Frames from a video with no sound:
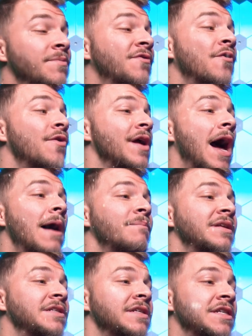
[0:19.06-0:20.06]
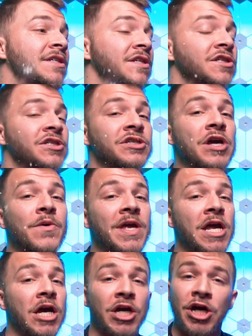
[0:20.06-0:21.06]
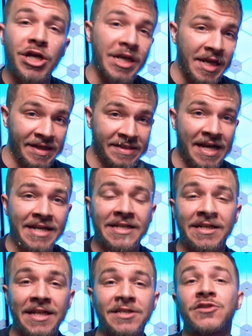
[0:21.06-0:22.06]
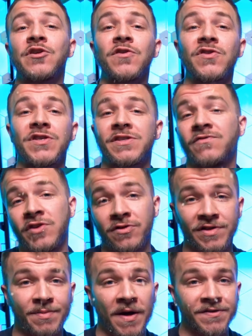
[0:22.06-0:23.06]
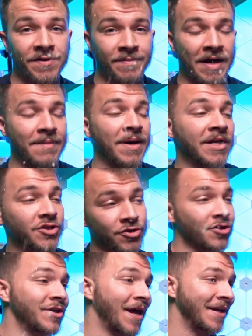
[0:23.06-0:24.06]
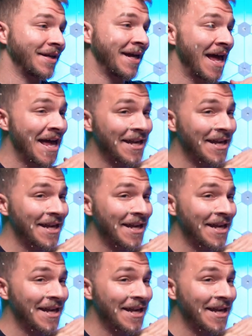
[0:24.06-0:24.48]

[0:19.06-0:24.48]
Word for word: And before I hop into this snowy goodness, I need to let you know that this video is sponsored by my sugar daddy,